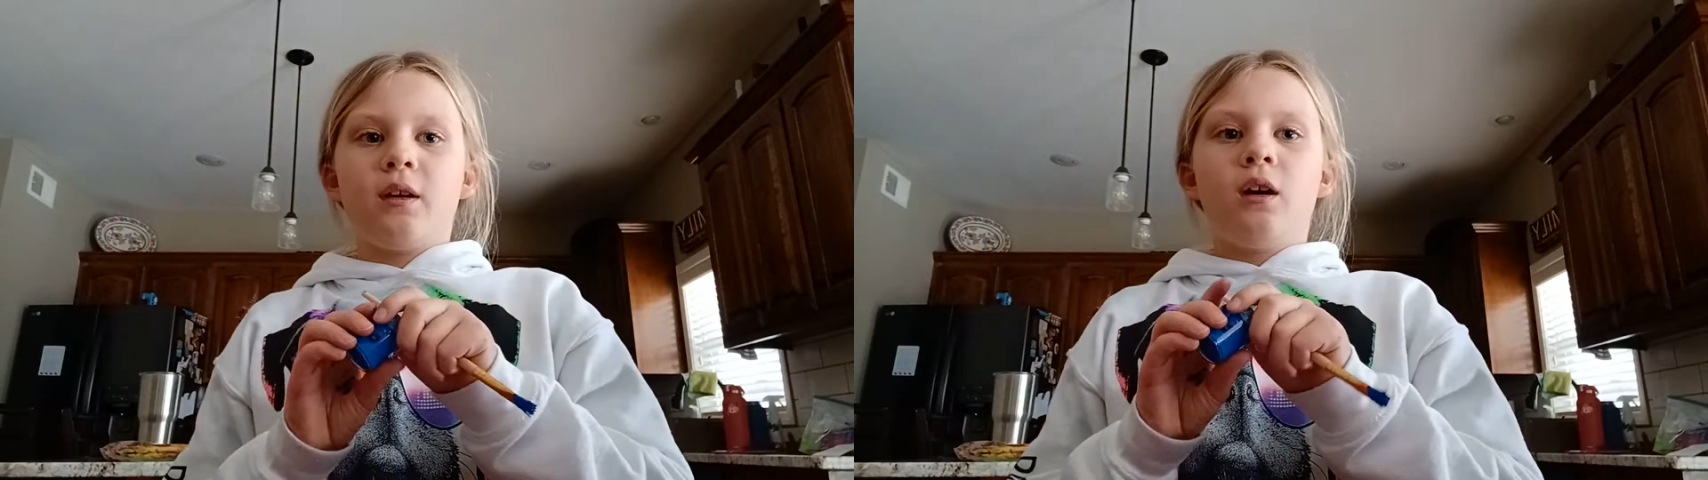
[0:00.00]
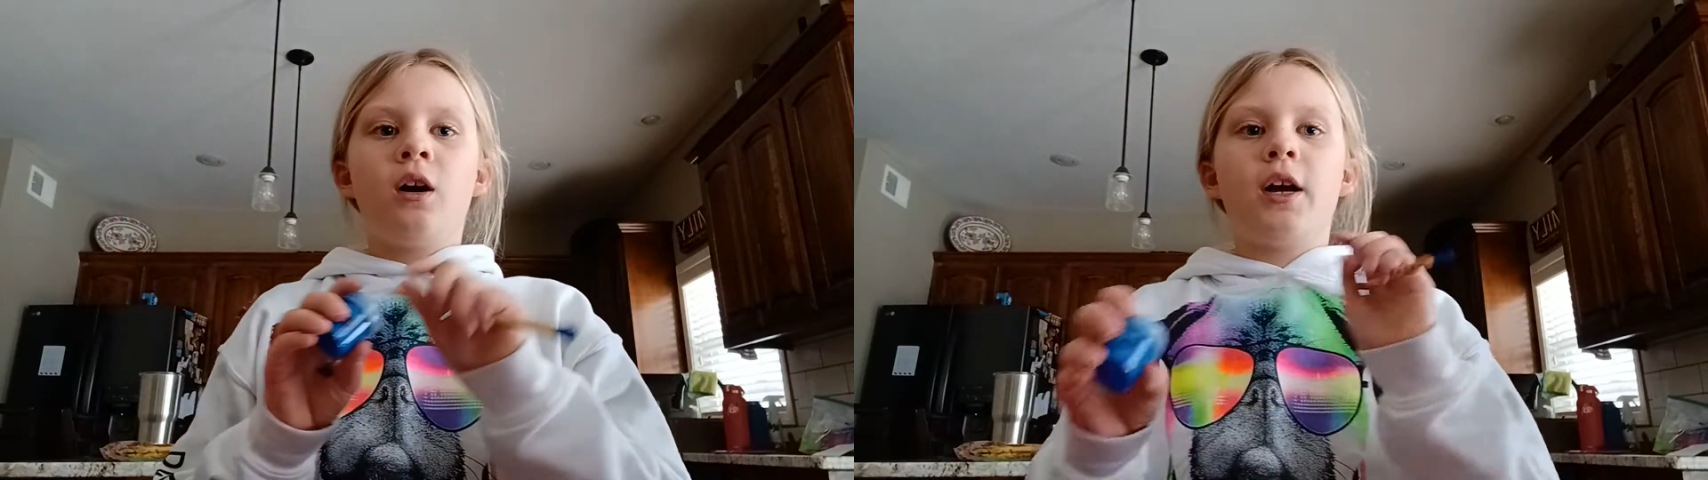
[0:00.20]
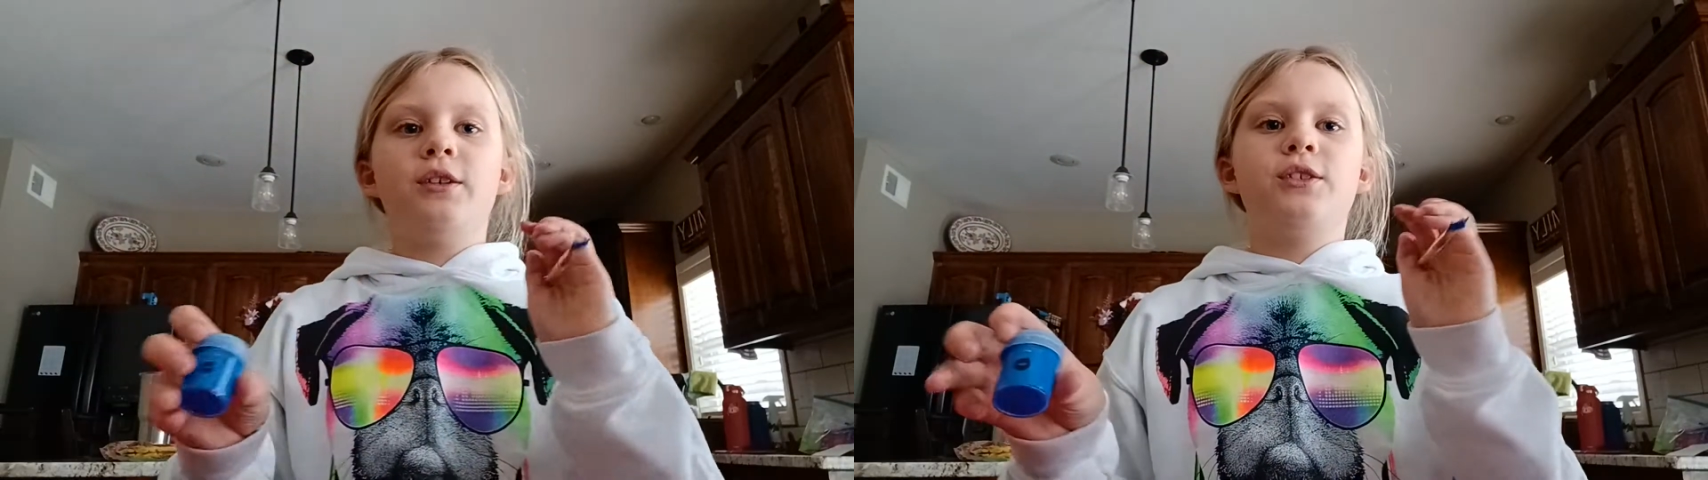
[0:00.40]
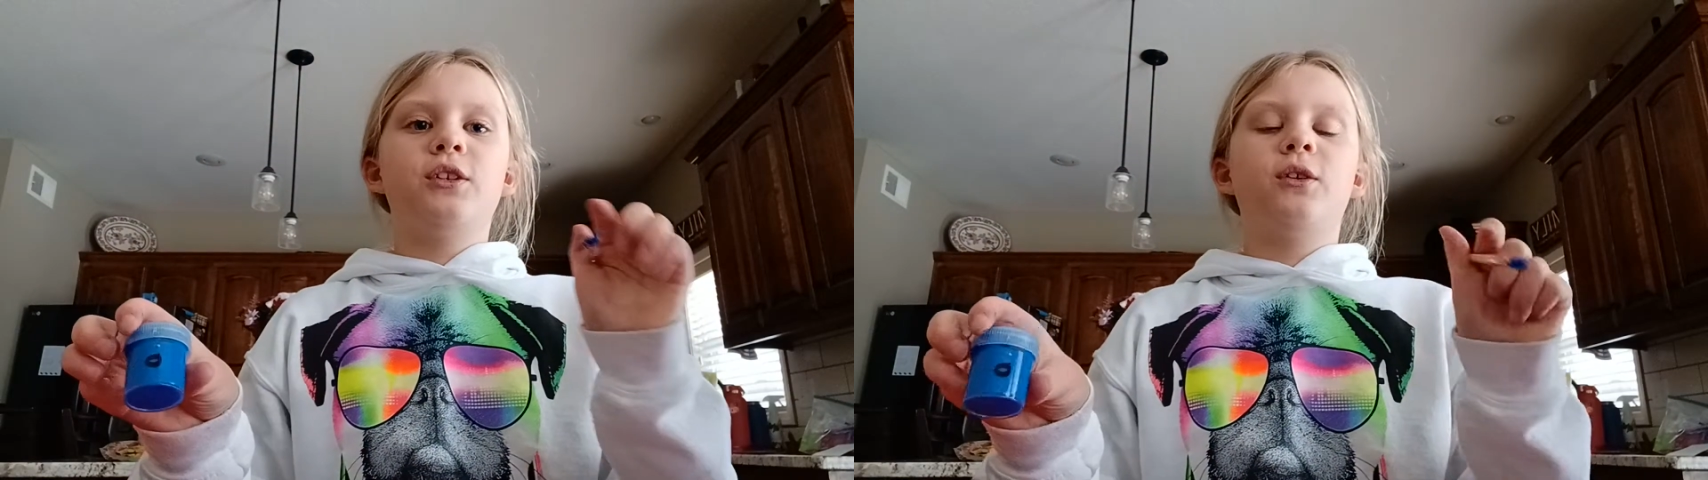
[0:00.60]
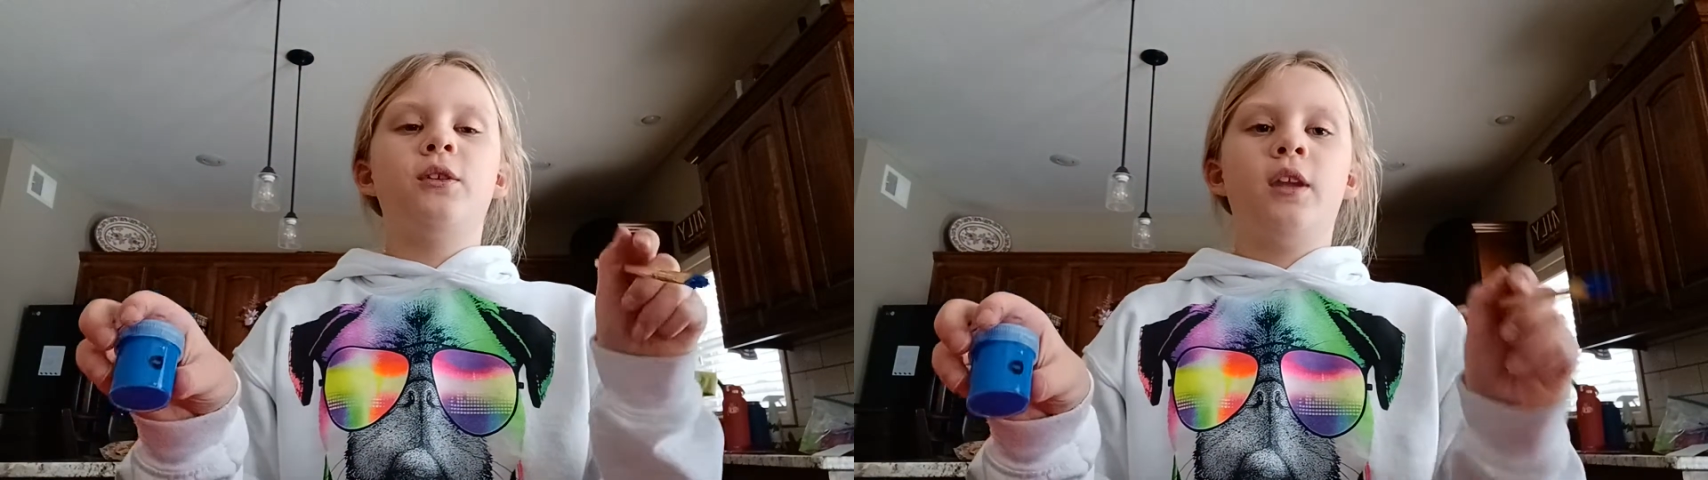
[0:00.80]
Okay,
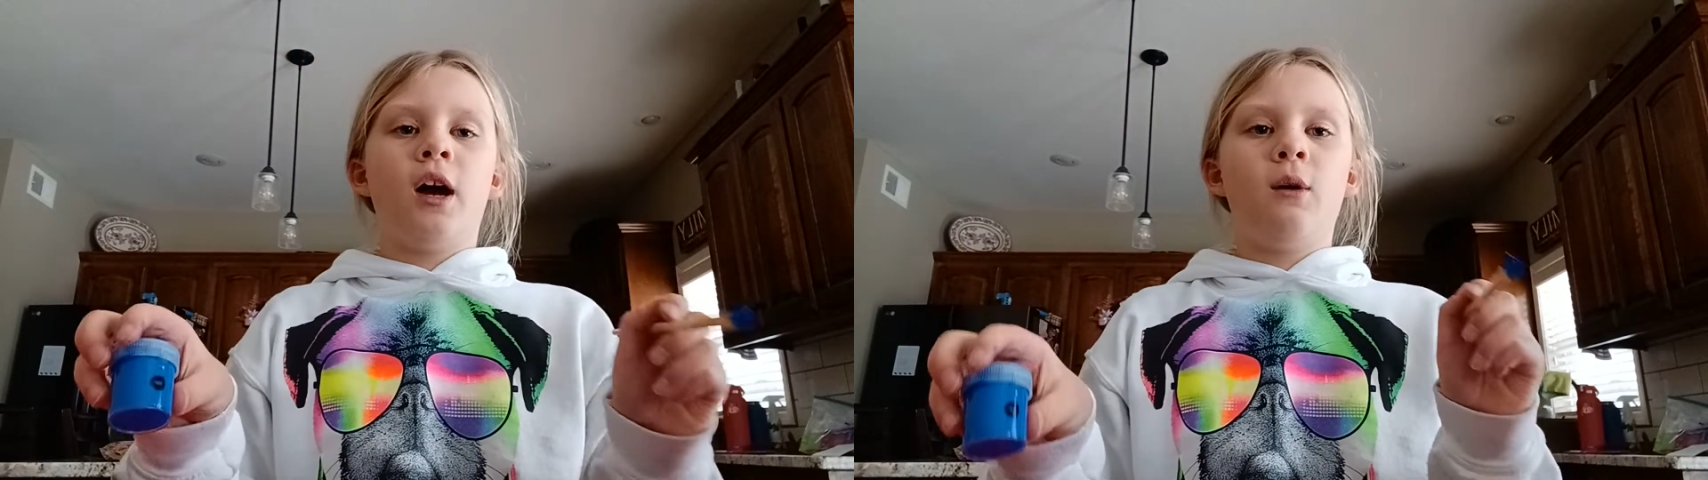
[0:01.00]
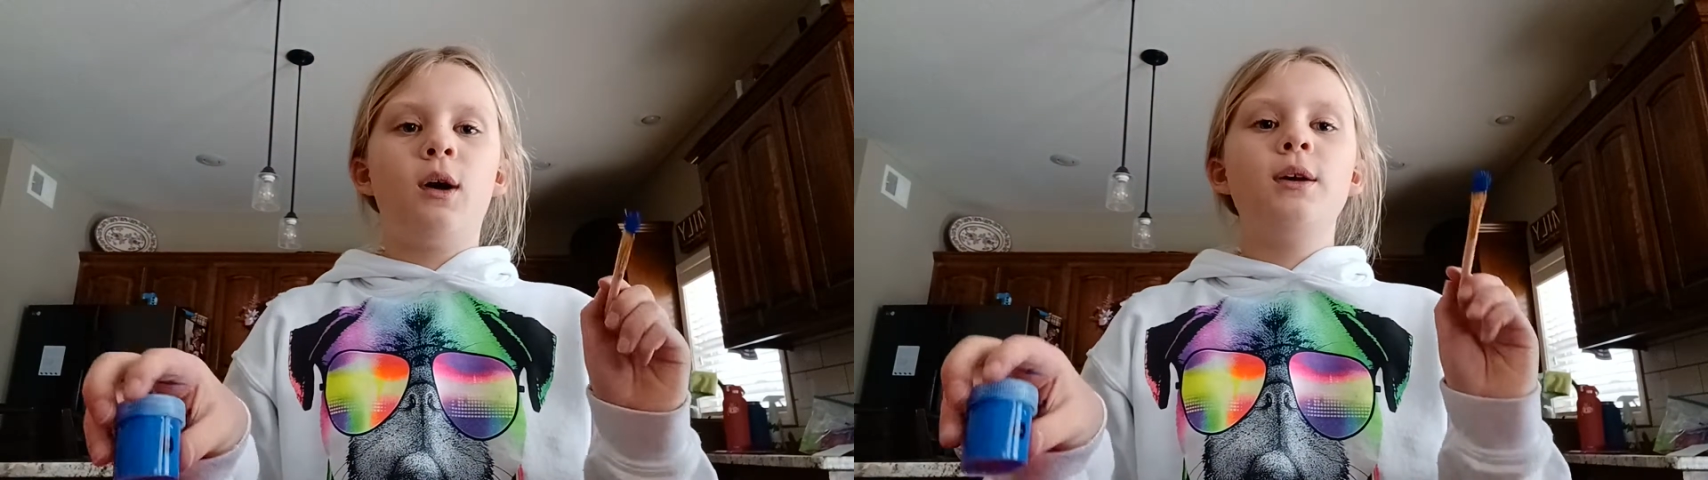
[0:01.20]
so now I